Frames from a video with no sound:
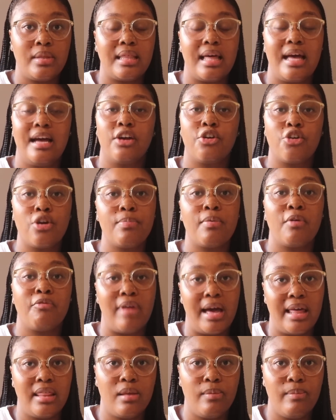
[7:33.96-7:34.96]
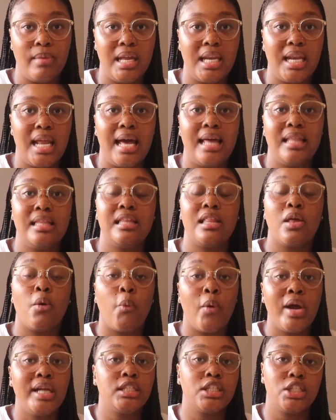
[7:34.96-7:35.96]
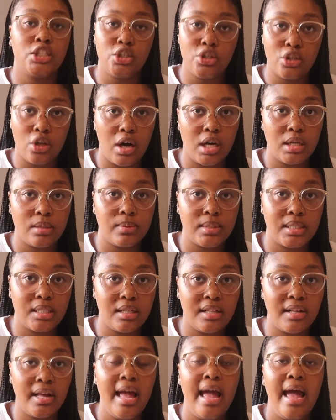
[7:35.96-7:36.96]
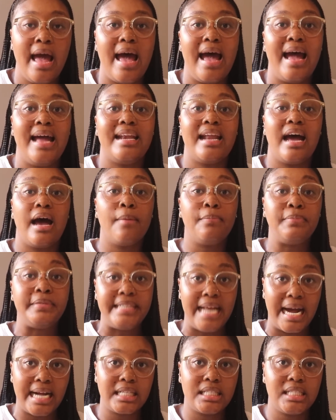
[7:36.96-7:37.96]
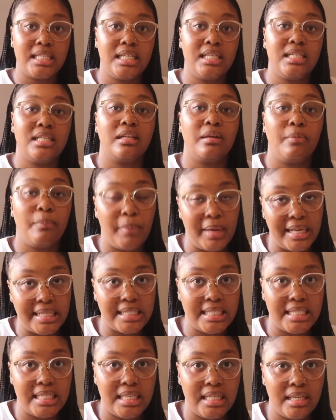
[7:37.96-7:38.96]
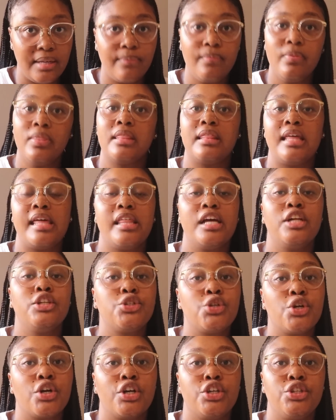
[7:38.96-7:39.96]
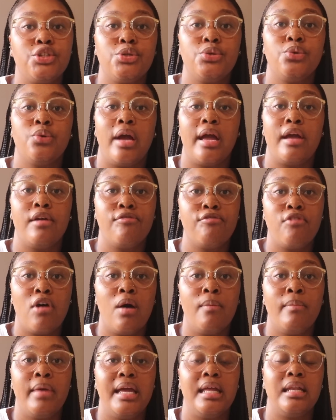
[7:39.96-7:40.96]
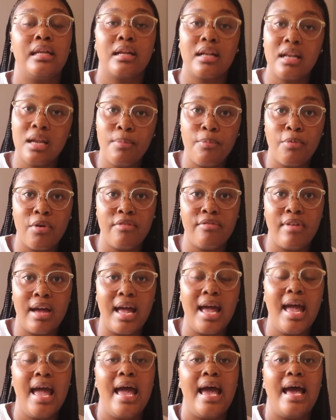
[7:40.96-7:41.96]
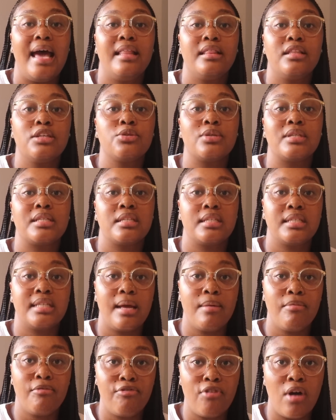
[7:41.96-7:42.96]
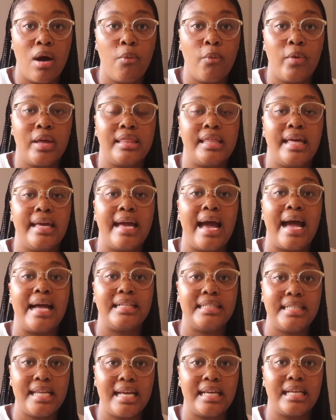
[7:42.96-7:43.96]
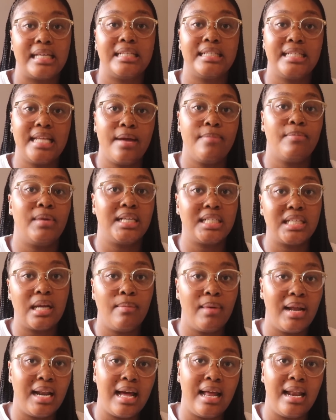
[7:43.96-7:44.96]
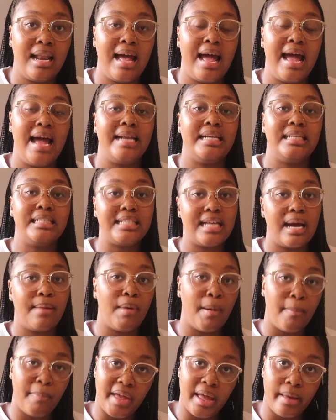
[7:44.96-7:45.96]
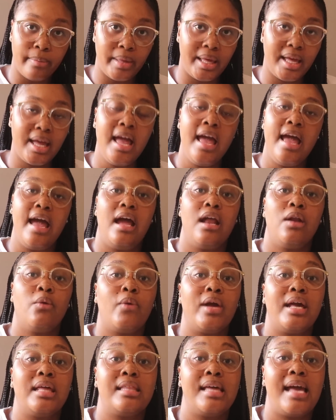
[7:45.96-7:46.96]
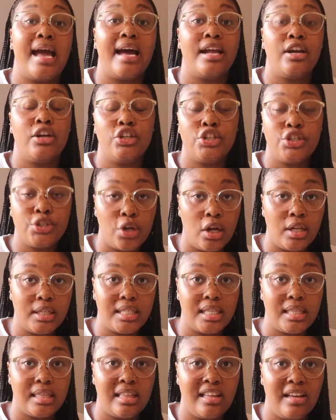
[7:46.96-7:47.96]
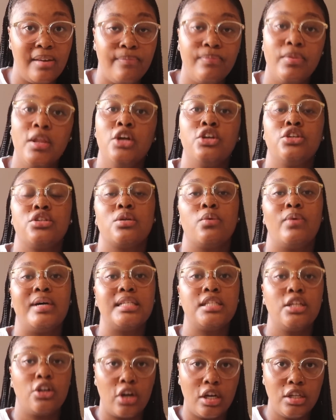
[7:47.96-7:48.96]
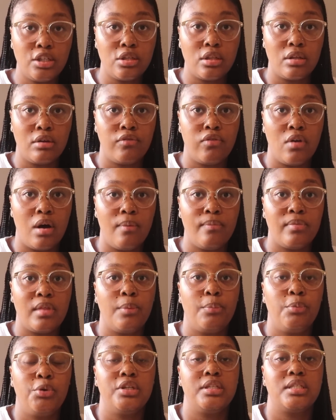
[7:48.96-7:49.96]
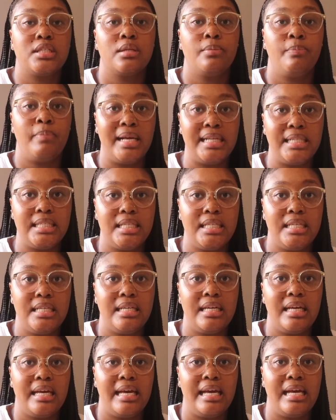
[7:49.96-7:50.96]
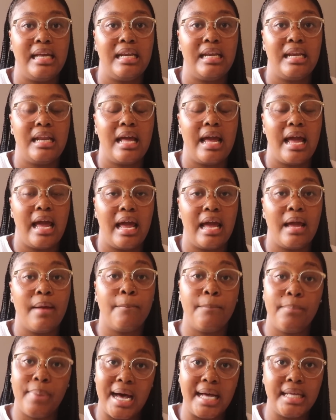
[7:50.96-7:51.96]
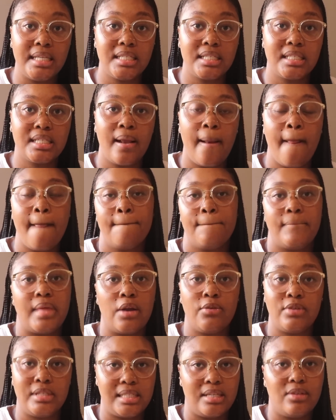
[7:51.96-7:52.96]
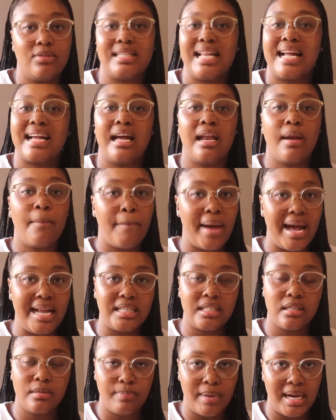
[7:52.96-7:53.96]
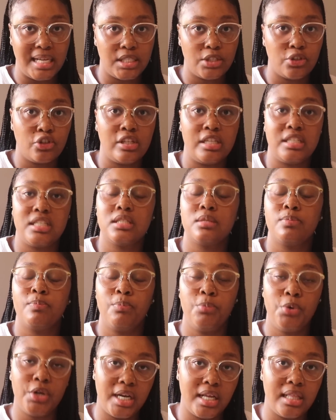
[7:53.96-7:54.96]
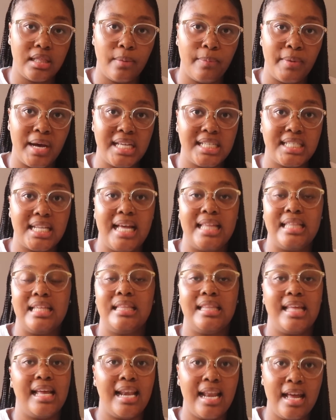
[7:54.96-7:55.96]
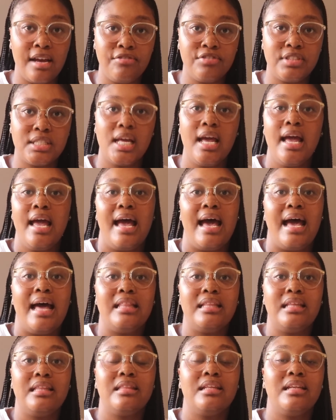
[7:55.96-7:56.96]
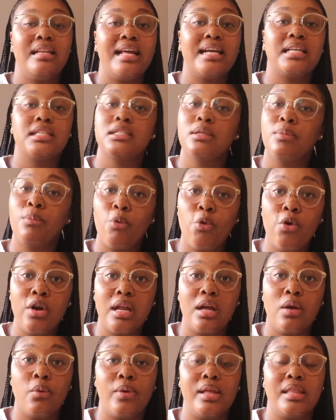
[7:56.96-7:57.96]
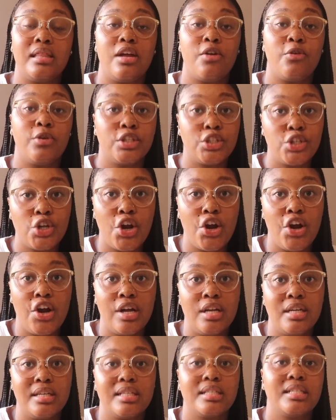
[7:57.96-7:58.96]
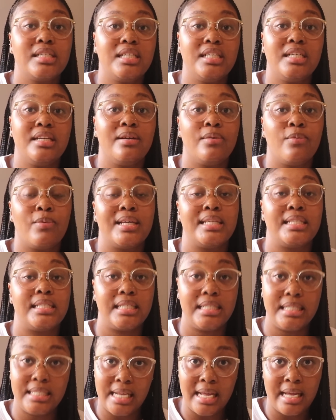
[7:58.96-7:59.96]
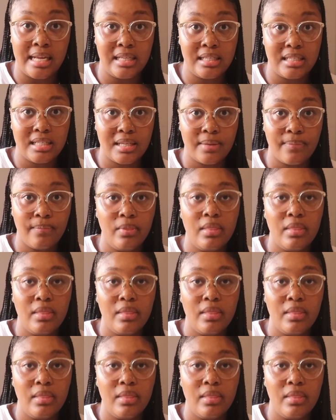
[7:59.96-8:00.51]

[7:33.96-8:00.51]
with a group of other men, and then they went to the hospital and abducted Betty. They then took her to a farm in Klip River, and this was the same farm where they had taken Temba Shabalala and Ndaba Bebe and where they had assaulted them. So once they got to the farm, they put Betty in a bus. That was, it was like an abandoned bus, so they just put her in the bus and then they left, and then the next morning when they returned, she was dead.